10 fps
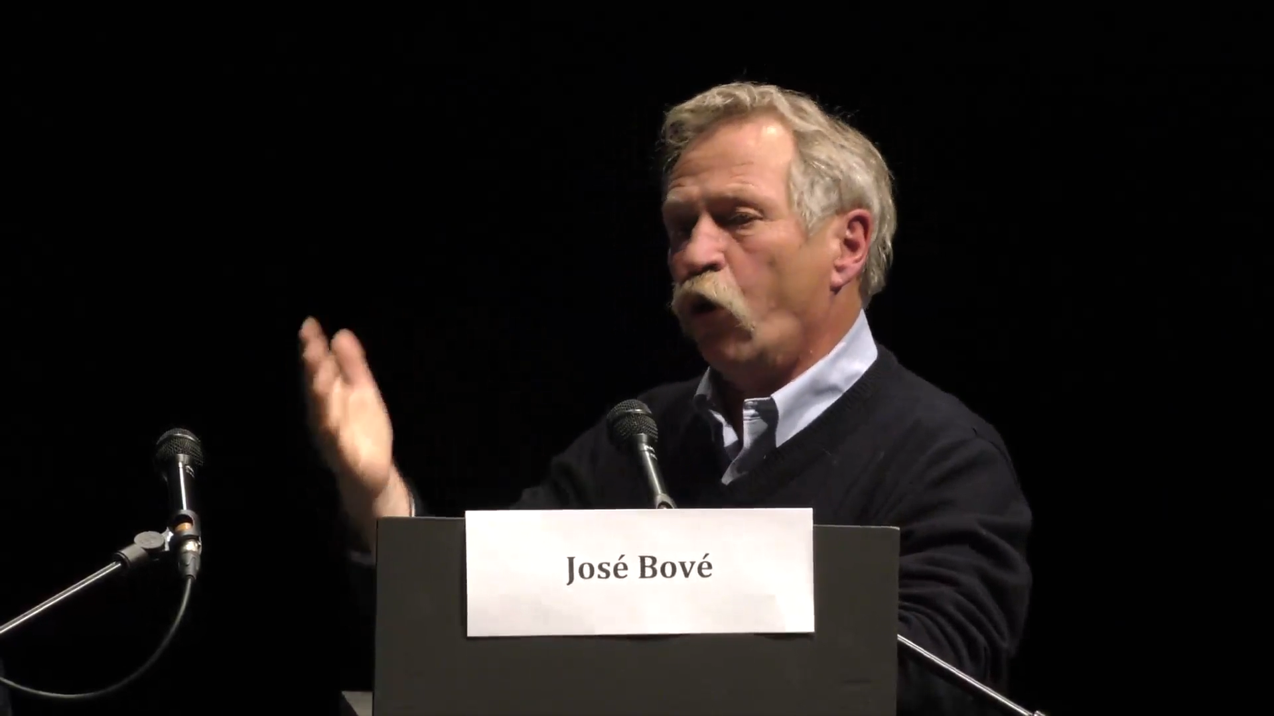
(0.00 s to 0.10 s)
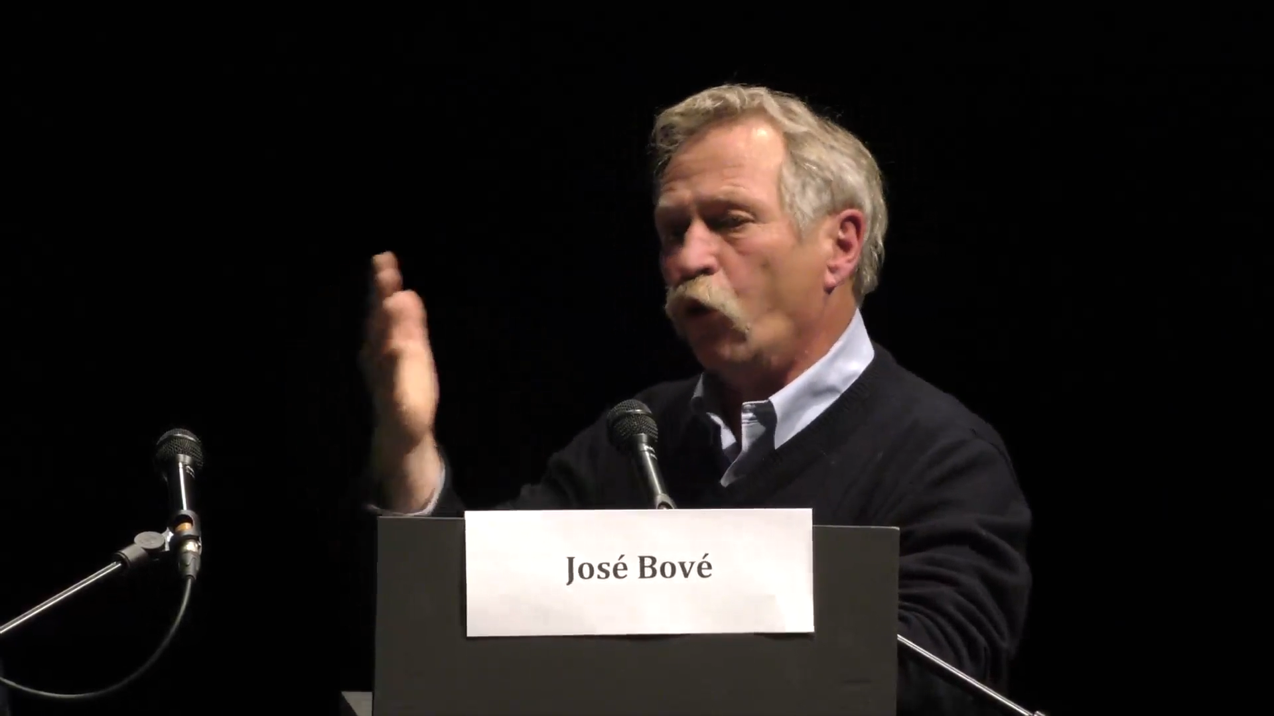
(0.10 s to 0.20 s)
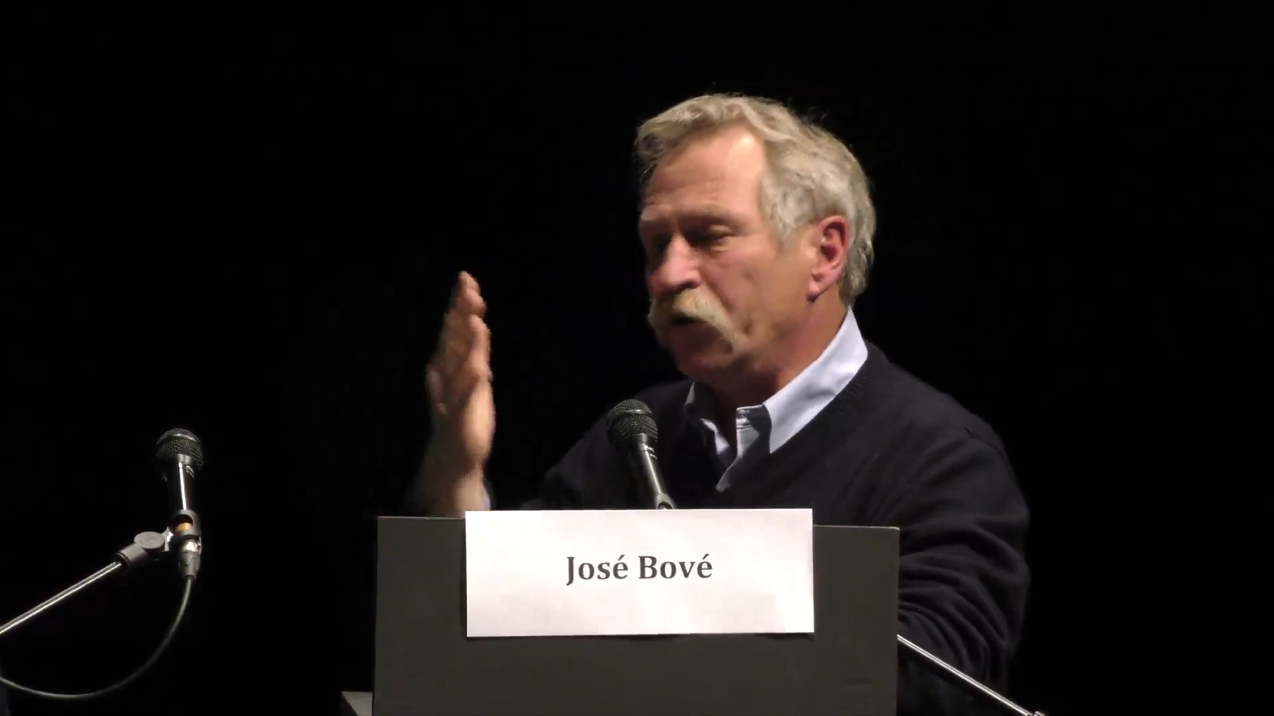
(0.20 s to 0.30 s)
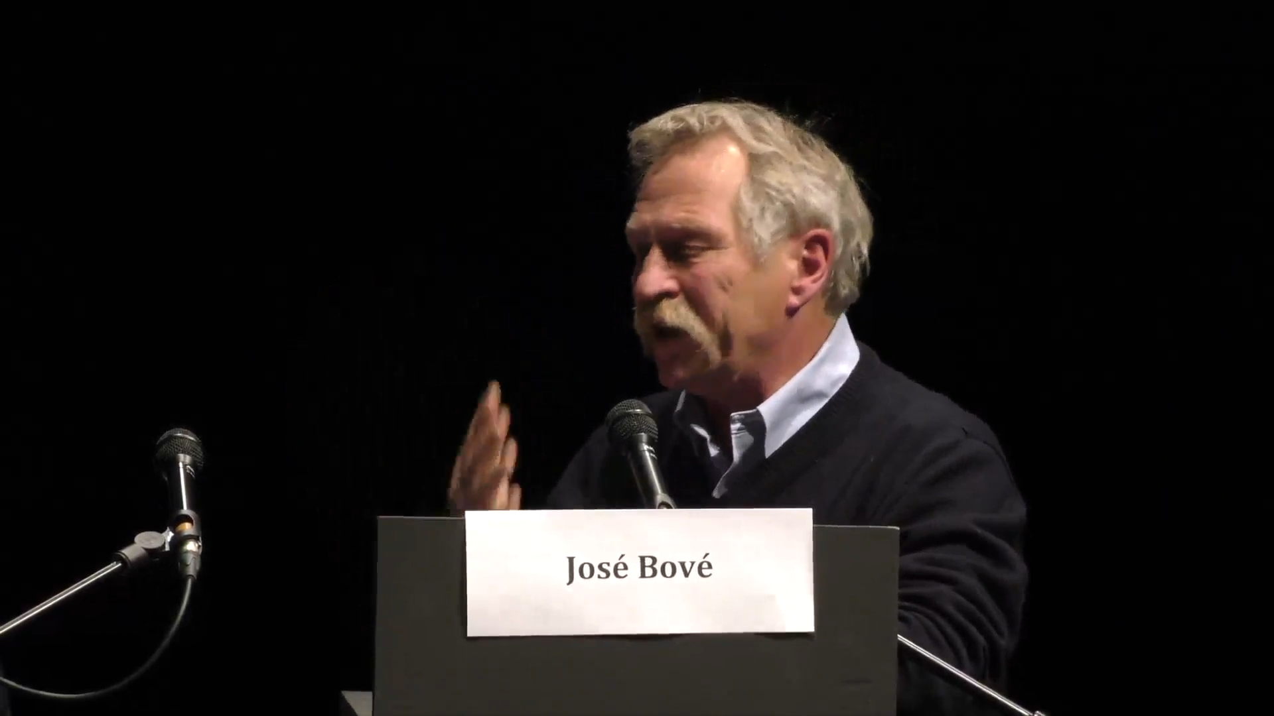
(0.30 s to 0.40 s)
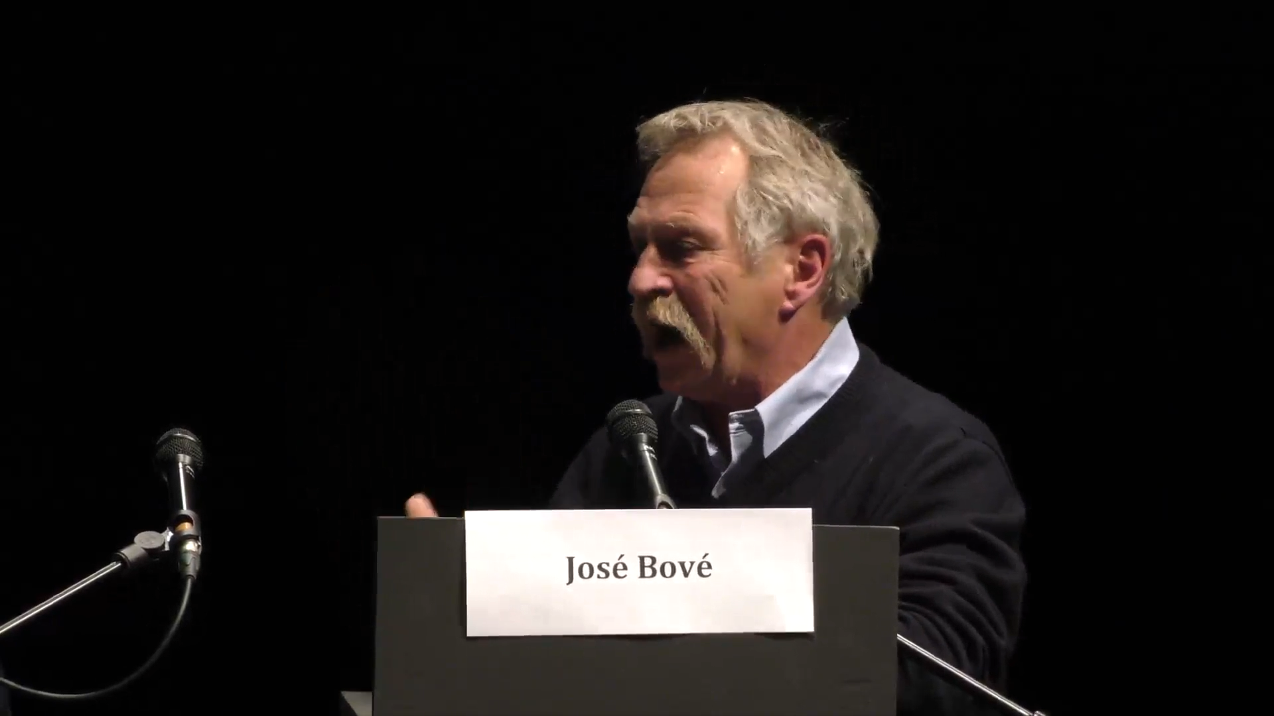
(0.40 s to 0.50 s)

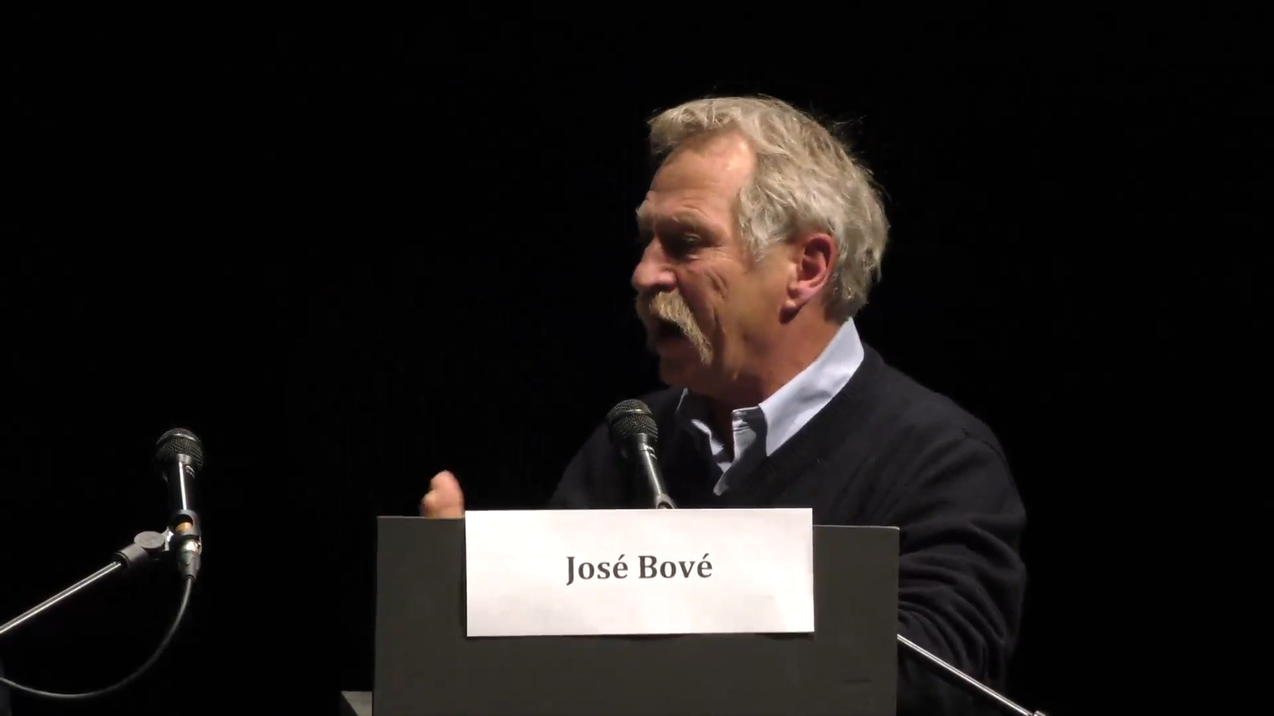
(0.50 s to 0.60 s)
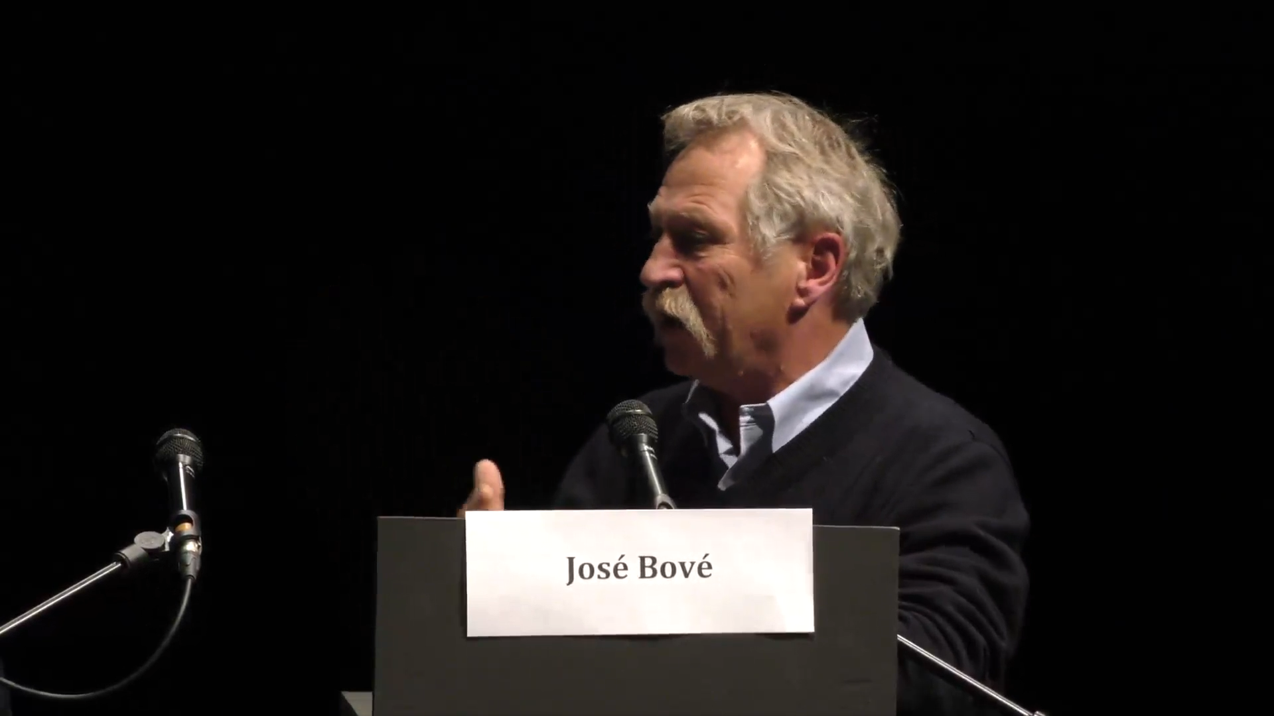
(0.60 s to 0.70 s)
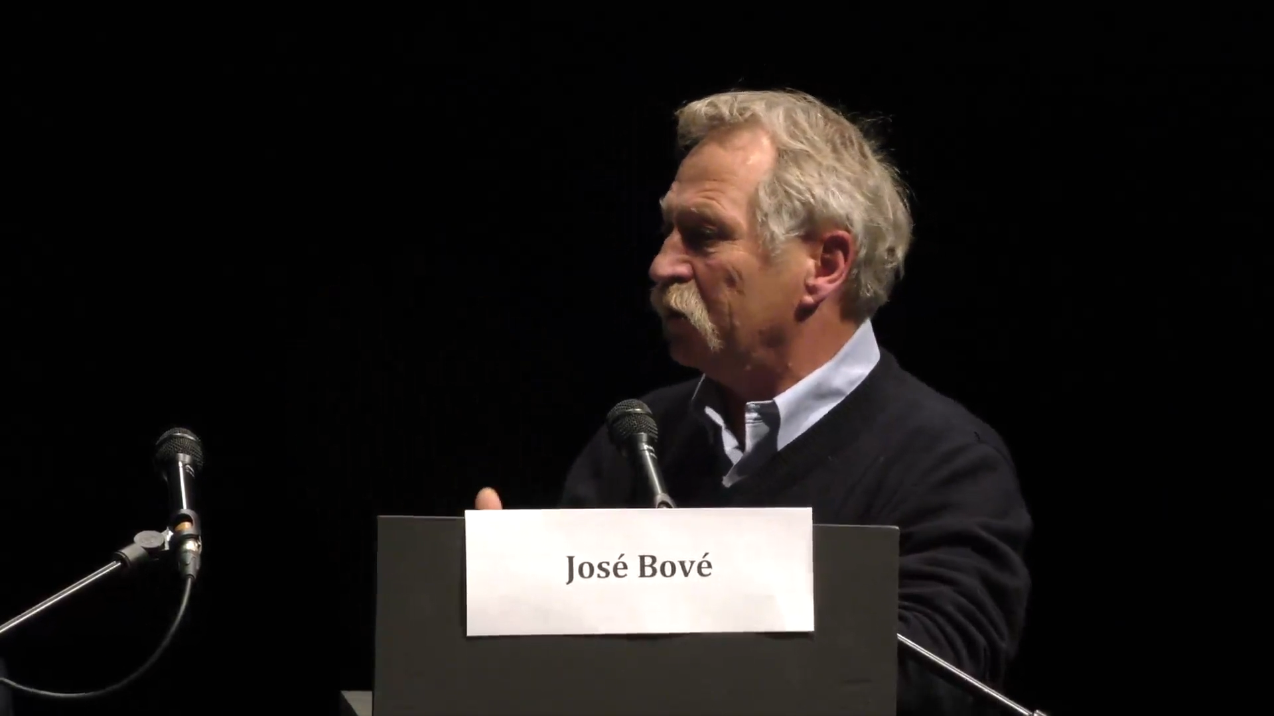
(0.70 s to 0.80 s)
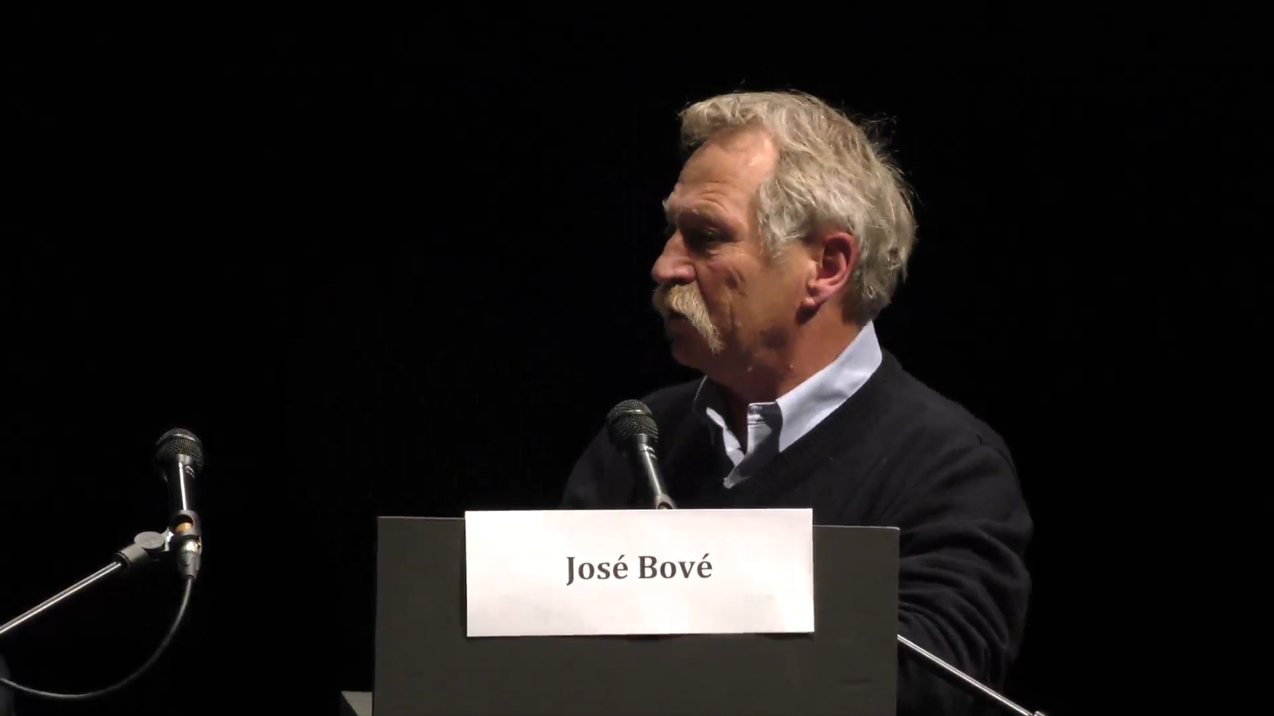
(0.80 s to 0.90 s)
them